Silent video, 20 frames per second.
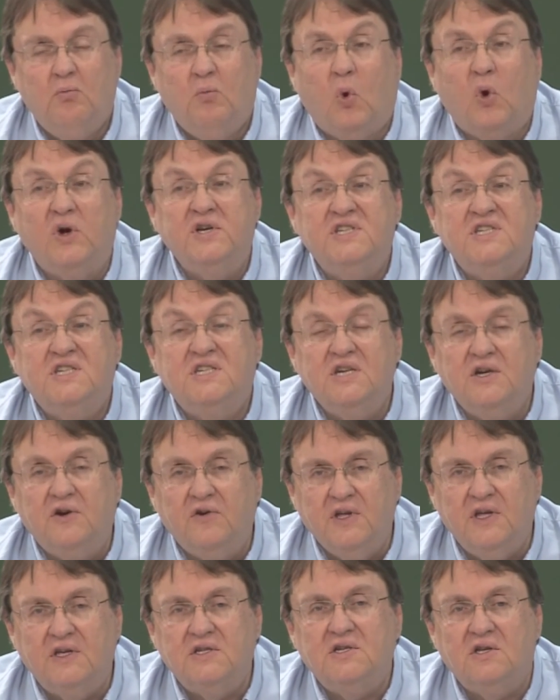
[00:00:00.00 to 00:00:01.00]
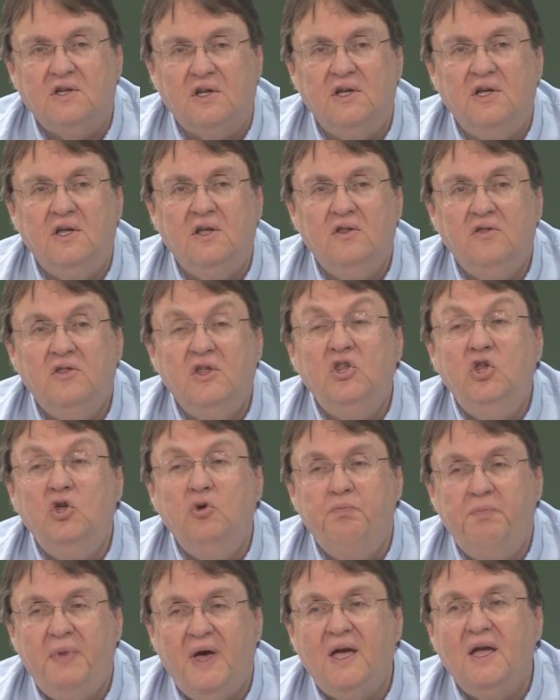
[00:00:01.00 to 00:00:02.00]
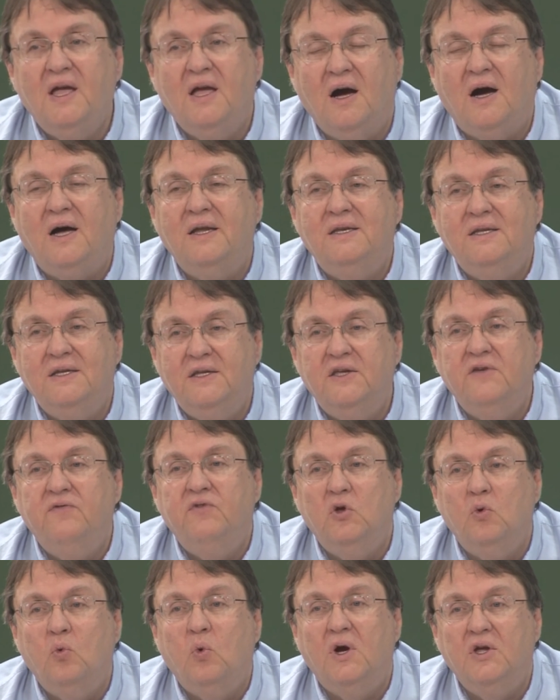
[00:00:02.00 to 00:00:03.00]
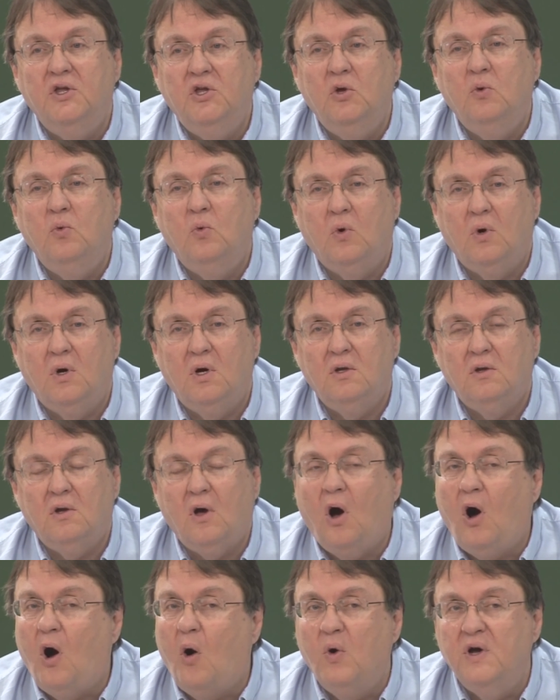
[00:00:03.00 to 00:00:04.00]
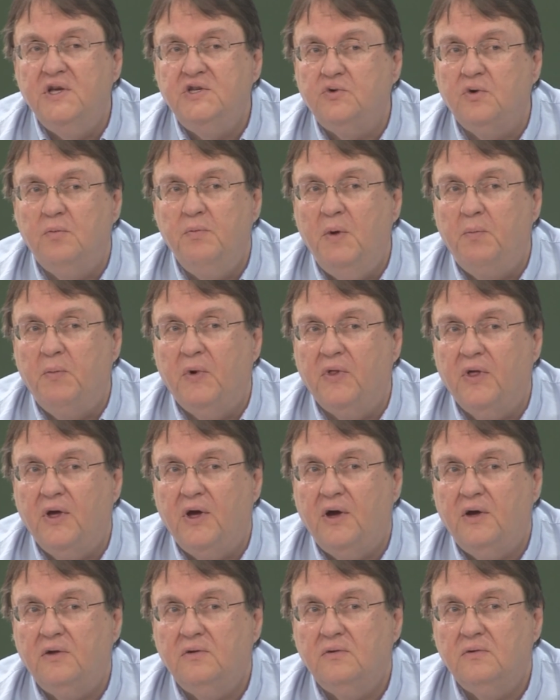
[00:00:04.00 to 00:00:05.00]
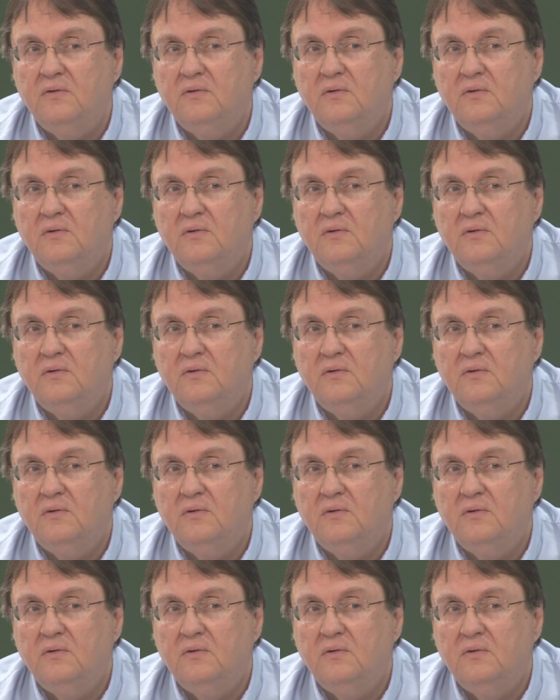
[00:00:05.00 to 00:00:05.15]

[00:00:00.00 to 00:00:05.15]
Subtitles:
more seriously than you beg God to give you what you want. Always remember that.